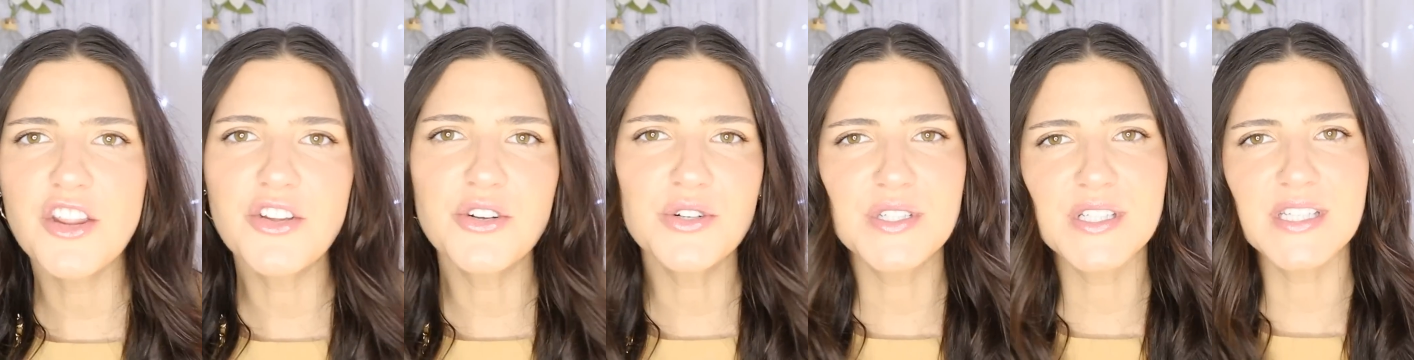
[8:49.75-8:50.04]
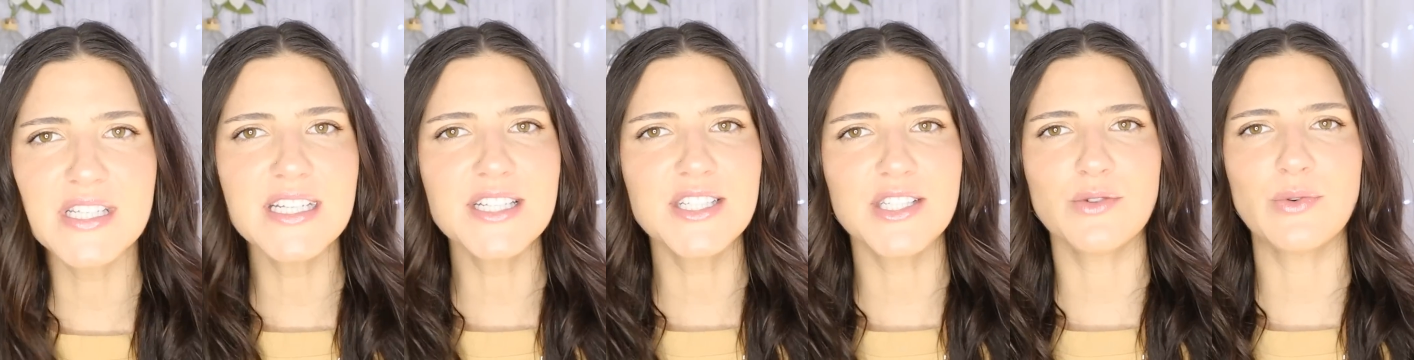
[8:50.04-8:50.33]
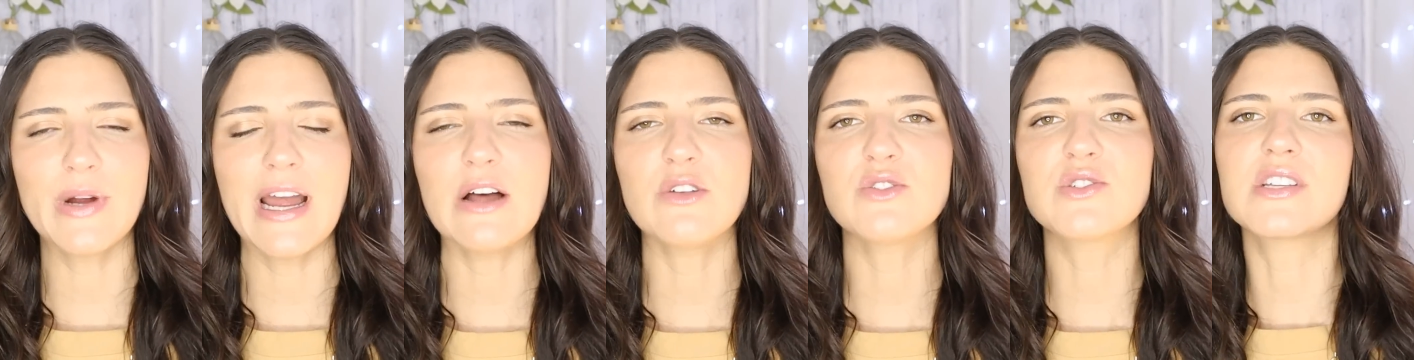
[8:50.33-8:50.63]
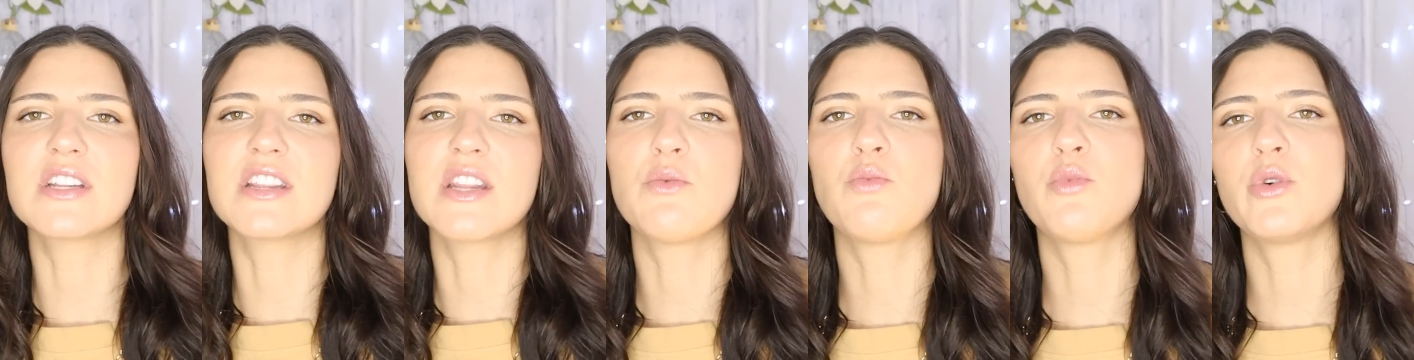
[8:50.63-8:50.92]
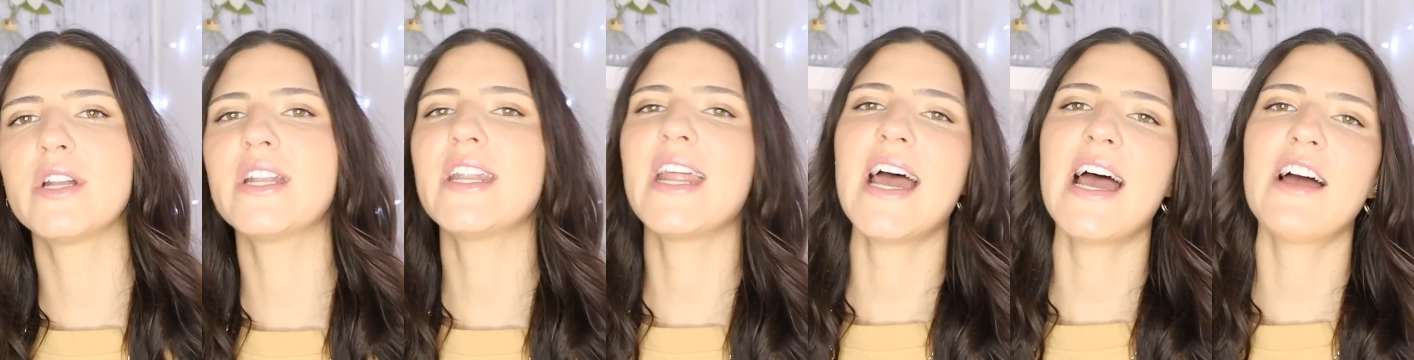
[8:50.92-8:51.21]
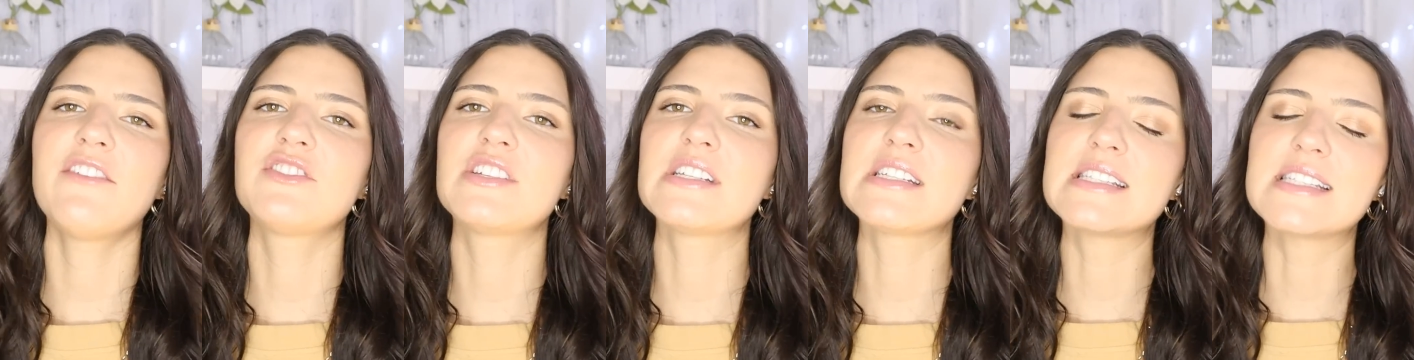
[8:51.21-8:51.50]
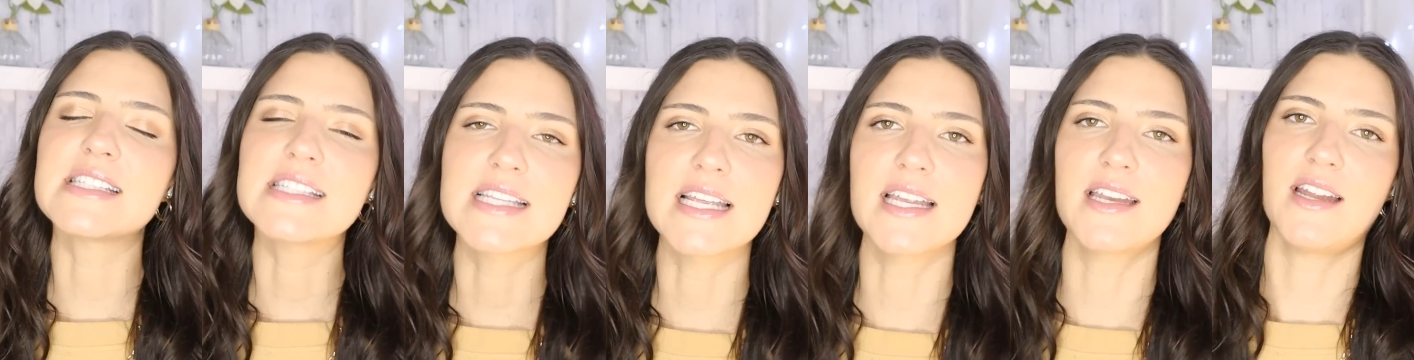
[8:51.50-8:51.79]
their seats around so that they wouldn't have to
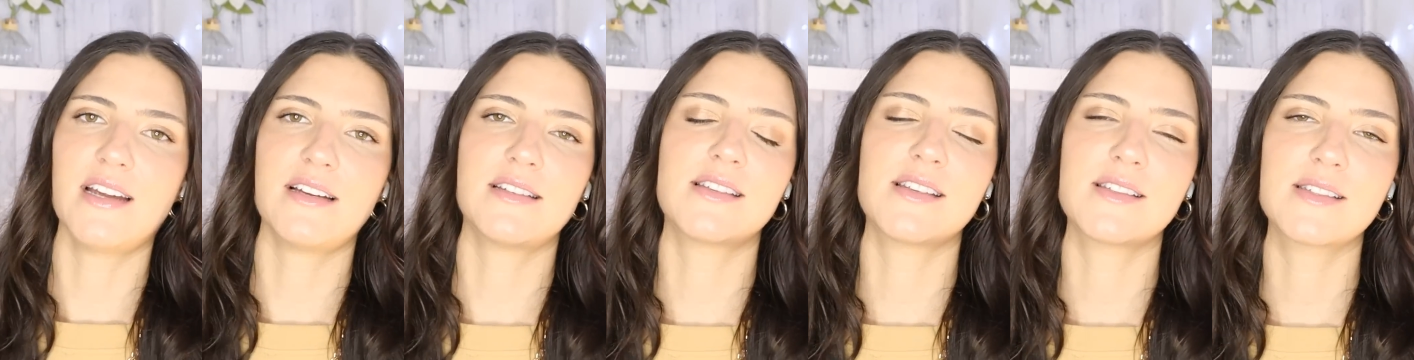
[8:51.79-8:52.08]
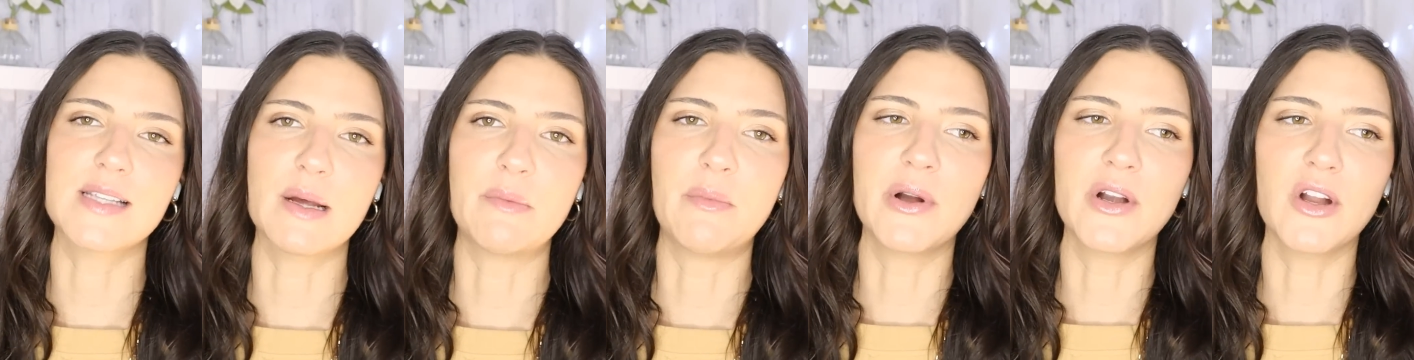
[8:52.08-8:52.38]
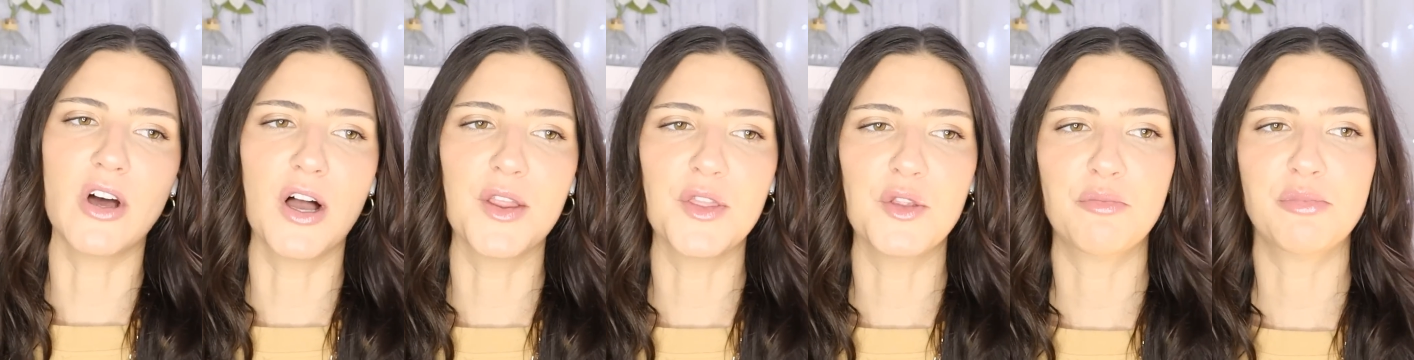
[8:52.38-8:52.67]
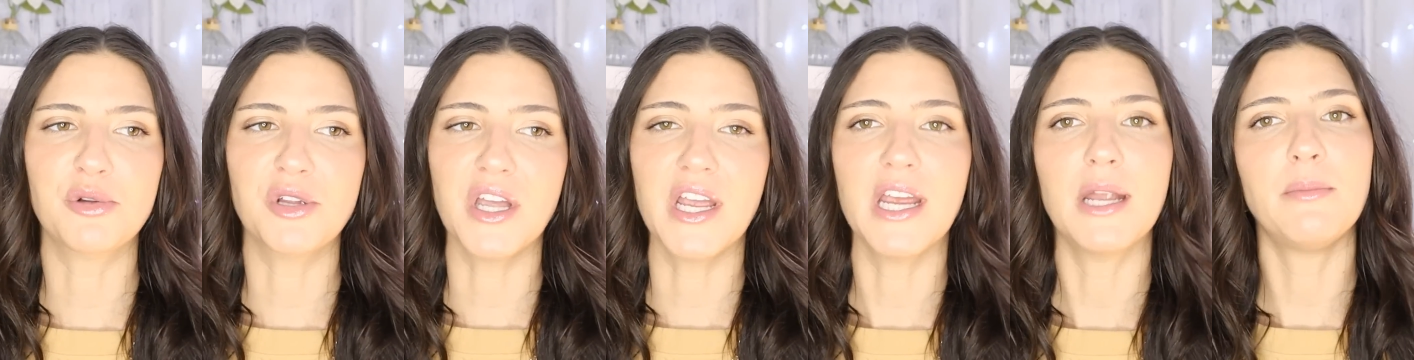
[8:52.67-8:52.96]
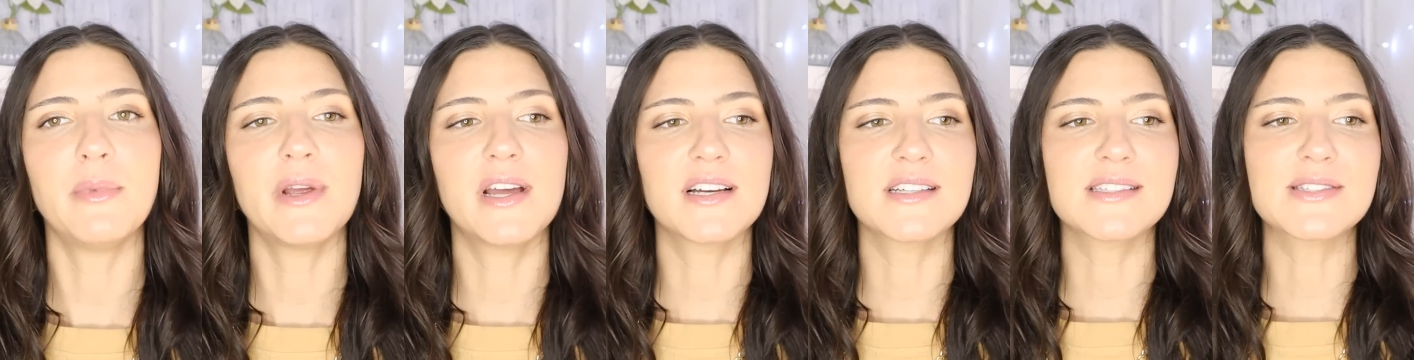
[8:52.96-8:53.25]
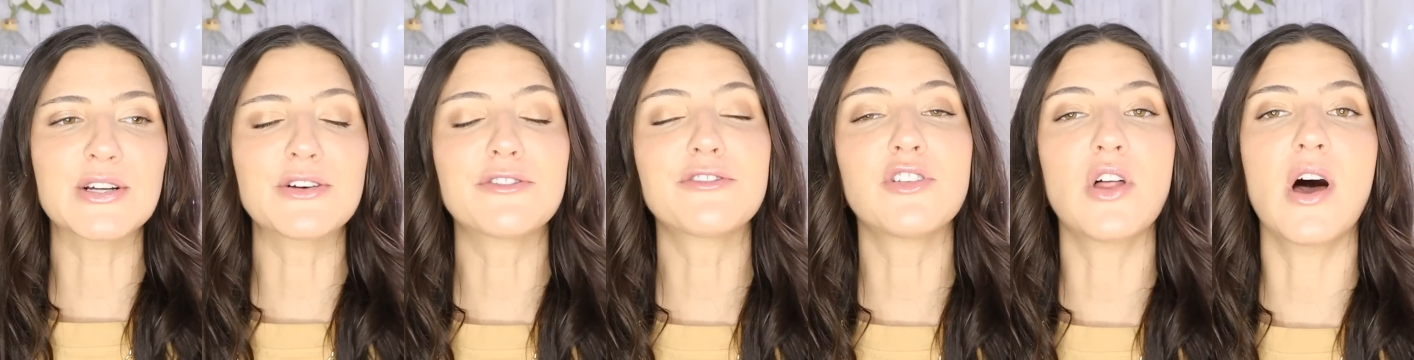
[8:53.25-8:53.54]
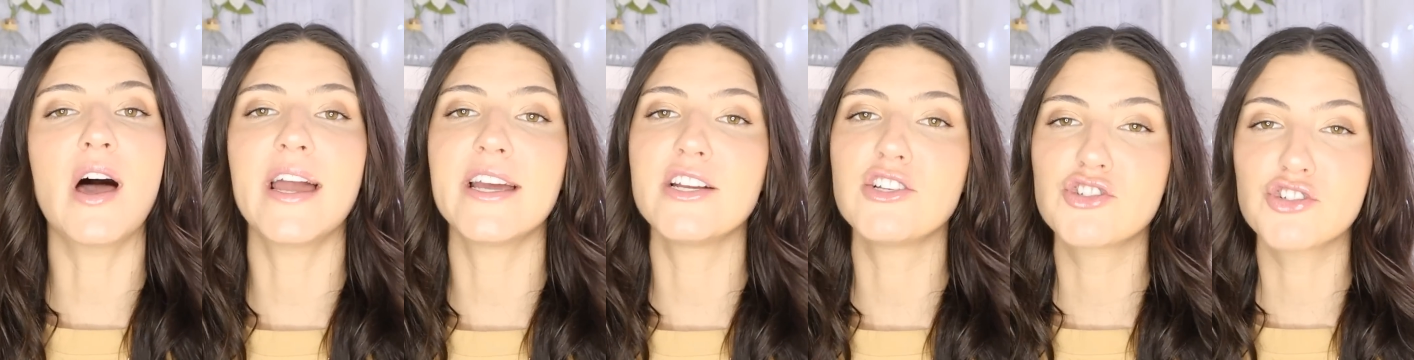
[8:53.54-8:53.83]
sit next to someone on the plane because they're
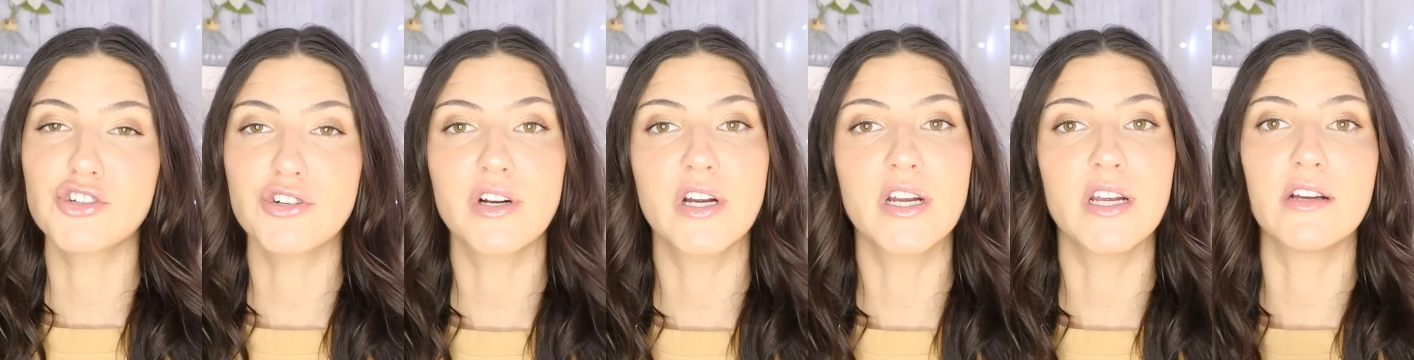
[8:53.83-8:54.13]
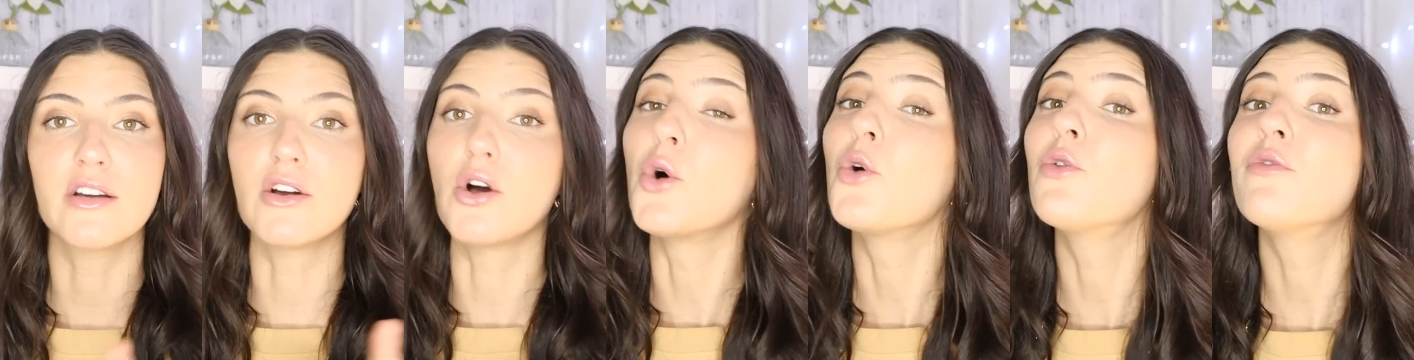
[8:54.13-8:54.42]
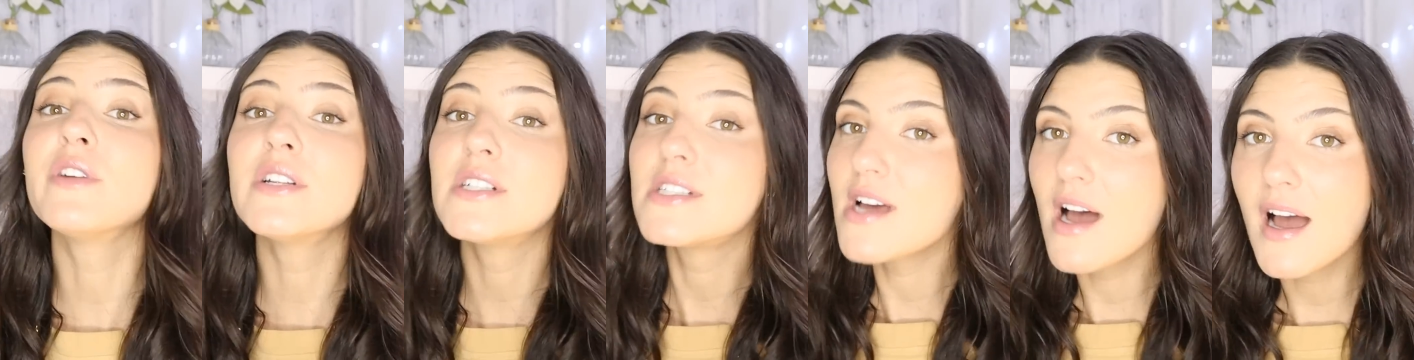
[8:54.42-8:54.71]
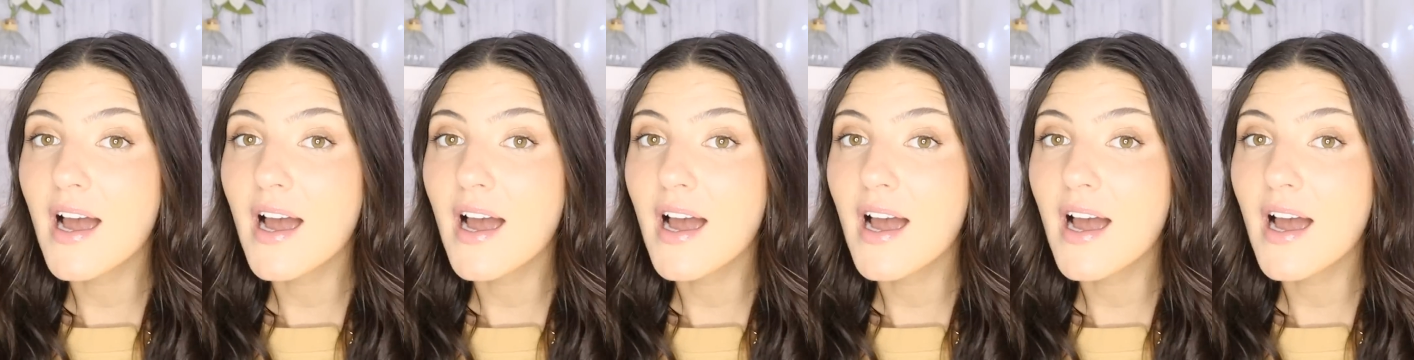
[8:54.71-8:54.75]
flying during COVID